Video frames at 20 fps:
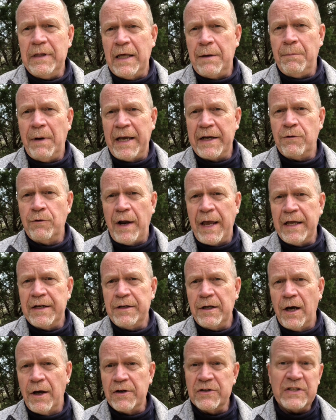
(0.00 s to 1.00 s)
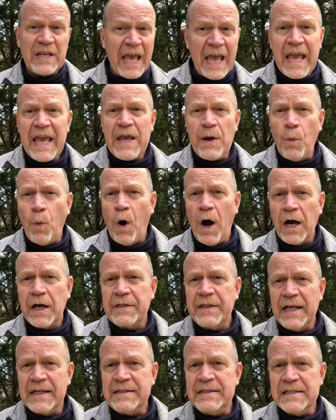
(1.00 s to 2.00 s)
let my granddaughters A, walk
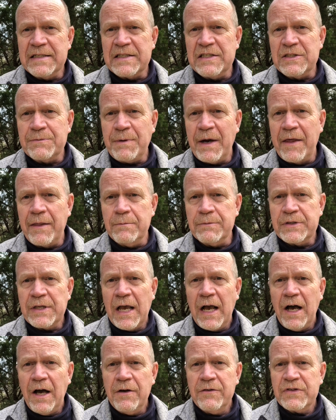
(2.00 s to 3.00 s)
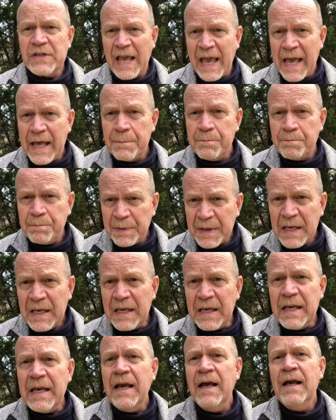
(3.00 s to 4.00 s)
that distance by themselves, and
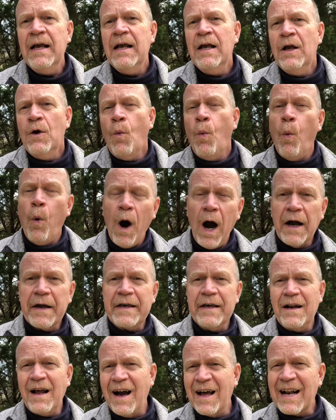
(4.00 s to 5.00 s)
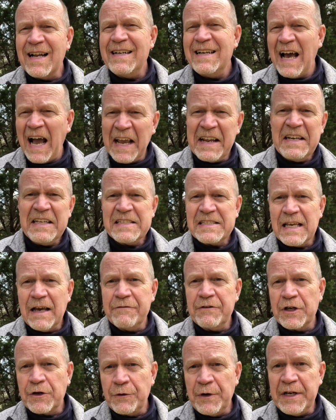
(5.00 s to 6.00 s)
B, walk it on a
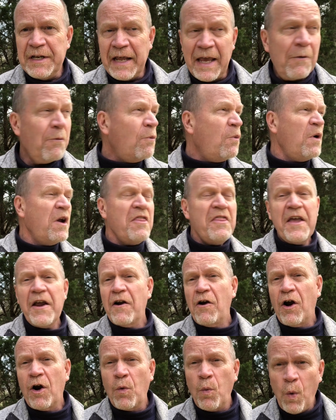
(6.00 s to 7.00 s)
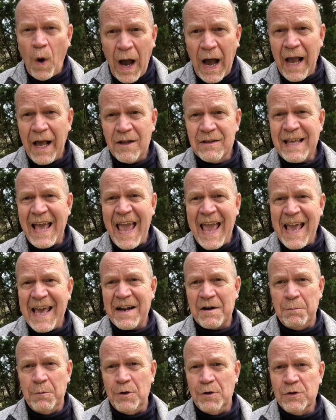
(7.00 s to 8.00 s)
97-degree day when there are wild
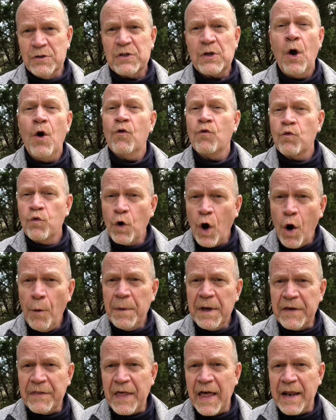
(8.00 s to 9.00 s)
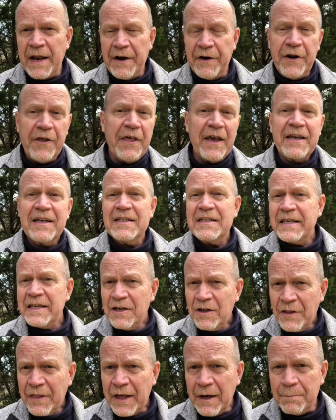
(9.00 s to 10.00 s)
animals roaming that area that could
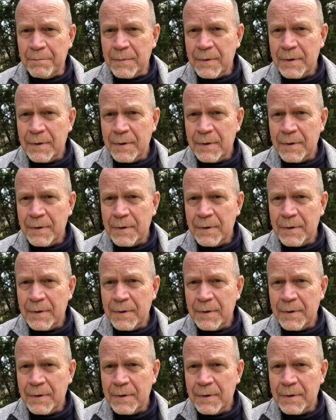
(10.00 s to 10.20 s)
kill them.